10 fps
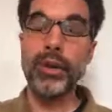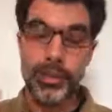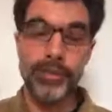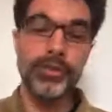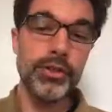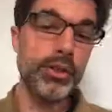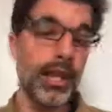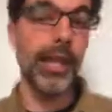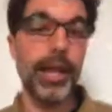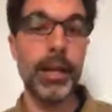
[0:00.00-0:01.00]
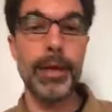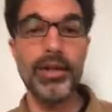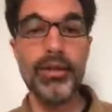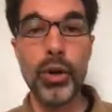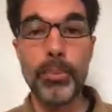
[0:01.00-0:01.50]
And that's the first thing I like about
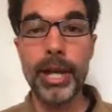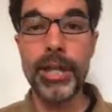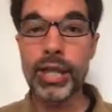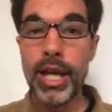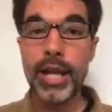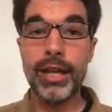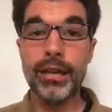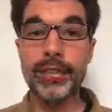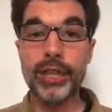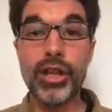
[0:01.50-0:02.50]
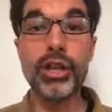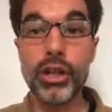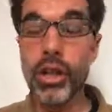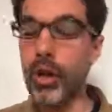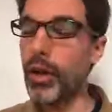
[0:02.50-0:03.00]
this homepage, is the good
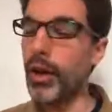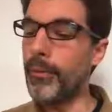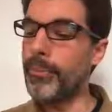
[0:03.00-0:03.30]
logo.